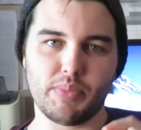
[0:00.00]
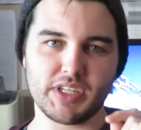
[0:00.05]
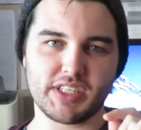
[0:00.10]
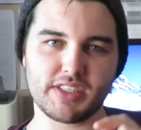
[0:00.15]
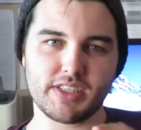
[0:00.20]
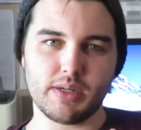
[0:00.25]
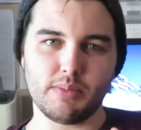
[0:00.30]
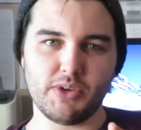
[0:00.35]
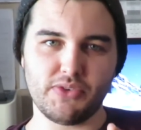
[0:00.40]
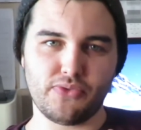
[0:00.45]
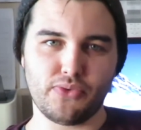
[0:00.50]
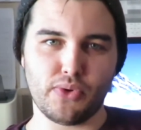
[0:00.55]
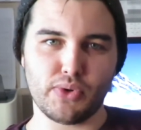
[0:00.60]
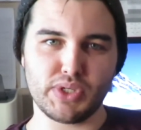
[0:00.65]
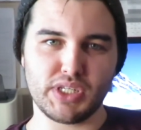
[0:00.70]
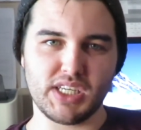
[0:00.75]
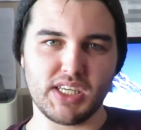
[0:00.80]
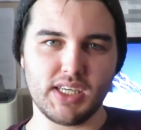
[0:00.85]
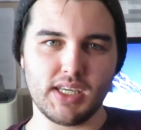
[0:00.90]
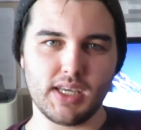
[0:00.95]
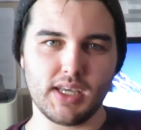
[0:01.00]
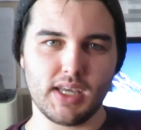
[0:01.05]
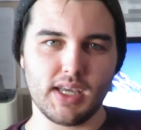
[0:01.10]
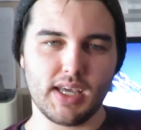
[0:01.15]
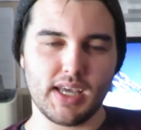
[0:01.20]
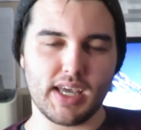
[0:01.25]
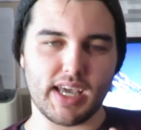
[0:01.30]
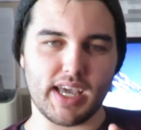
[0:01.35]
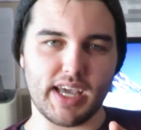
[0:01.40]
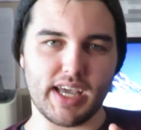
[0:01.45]
But Cinema 4D
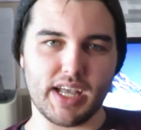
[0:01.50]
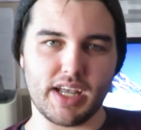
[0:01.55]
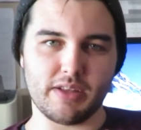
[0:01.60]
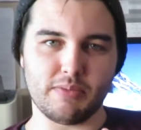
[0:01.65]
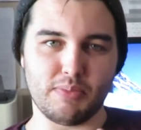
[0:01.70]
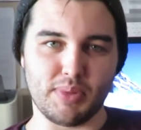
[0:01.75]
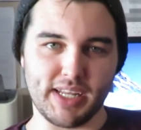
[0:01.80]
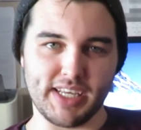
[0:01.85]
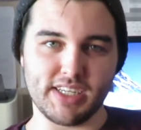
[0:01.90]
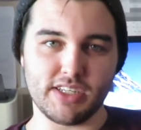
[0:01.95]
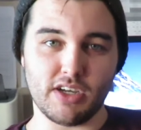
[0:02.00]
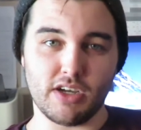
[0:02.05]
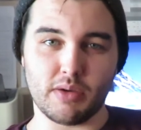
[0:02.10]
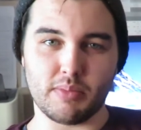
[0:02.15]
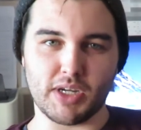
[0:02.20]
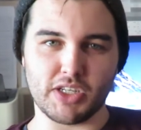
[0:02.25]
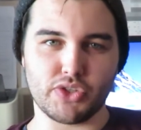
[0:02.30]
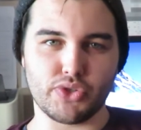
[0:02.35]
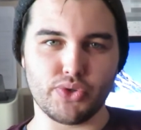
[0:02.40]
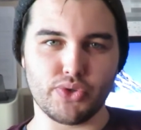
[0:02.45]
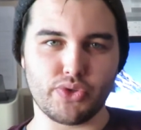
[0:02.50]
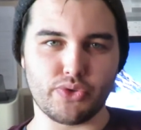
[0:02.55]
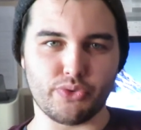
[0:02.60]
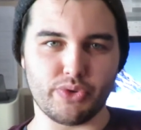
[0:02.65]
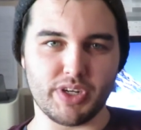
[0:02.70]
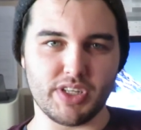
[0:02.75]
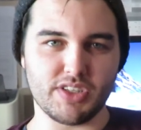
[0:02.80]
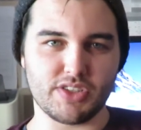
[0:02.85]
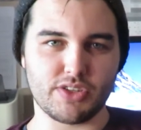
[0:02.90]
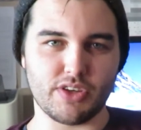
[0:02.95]
and Blender are my two
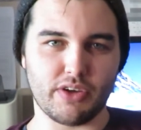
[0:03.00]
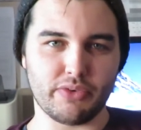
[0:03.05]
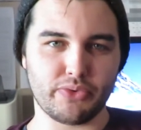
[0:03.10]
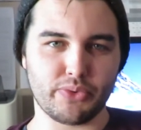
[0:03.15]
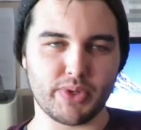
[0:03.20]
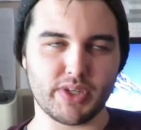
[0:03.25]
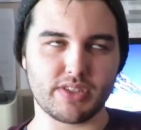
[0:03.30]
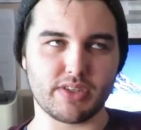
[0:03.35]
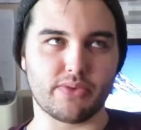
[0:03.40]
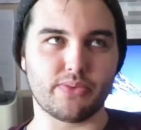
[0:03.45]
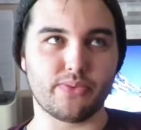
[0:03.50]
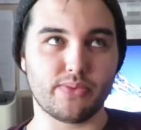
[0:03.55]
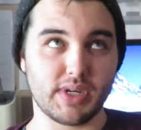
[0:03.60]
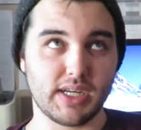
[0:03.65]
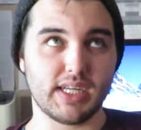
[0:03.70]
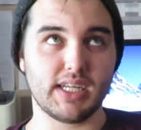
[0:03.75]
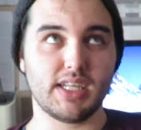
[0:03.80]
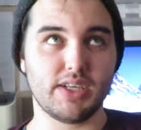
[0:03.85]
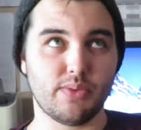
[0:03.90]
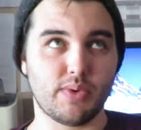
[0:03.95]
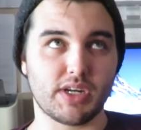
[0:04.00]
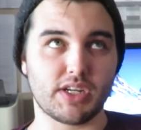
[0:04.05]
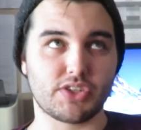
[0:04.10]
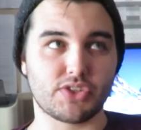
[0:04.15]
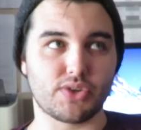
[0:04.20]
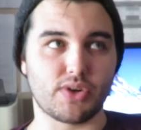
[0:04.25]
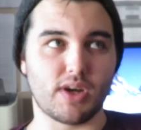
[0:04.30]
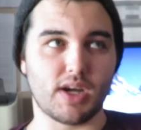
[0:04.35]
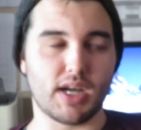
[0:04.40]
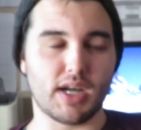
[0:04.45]
3D softwares. I really want to
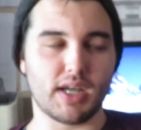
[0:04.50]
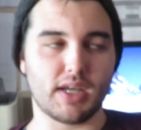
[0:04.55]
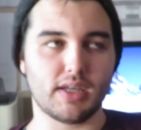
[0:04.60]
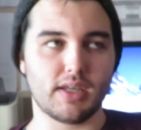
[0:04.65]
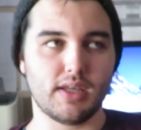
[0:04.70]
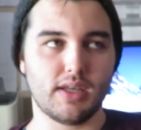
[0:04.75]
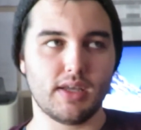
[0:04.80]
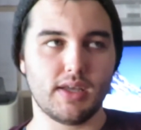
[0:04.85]
try